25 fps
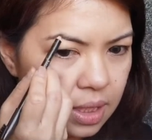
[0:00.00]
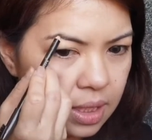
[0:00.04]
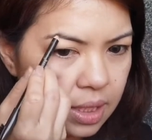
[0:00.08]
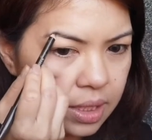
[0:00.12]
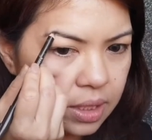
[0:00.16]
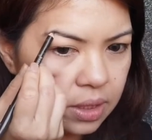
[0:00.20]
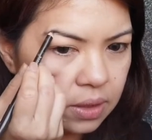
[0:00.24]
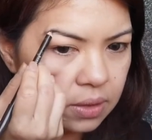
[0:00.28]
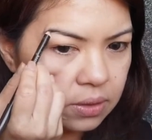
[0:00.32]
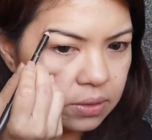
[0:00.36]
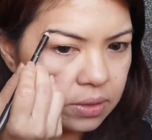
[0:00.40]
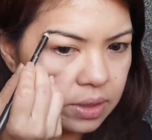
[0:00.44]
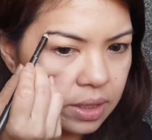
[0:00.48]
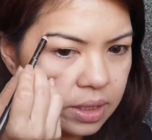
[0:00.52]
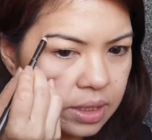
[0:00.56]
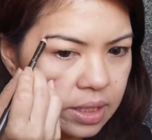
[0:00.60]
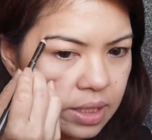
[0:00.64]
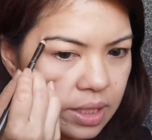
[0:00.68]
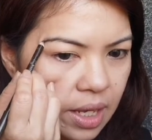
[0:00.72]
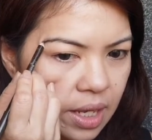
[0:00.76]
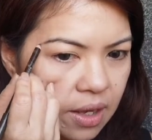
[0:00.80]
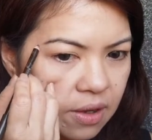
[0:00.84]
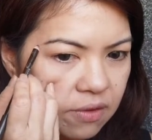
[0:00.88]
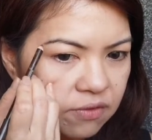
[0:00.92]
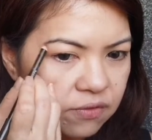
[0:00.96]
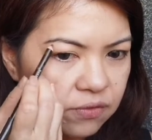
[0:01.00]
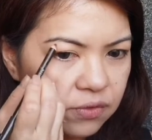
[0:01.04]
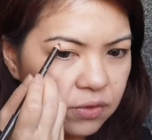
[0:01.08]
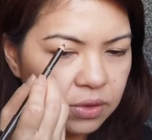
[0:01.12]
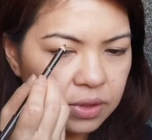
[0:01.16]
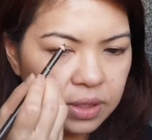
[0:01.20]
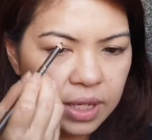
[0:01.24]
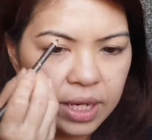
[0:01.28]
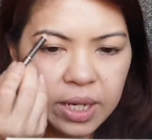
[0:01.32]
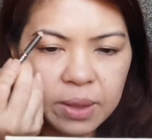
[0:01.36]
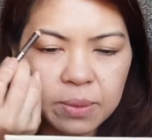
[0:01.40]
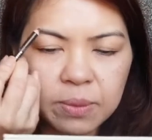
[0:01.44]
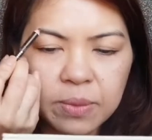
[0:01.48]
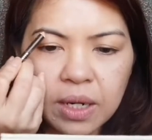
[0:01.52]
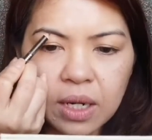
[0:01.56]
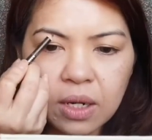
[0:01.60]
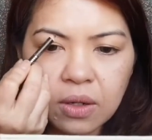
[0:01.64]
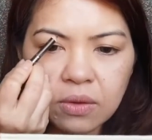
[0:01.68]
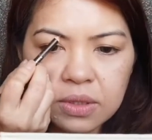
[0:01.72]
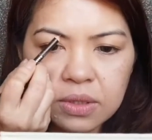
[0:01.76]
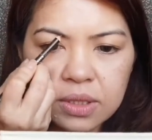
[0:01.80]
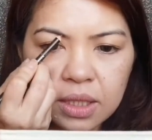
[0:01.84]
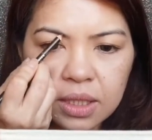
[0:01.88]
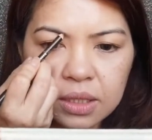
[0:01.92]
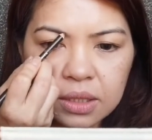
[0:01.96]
I already have full eyebrows.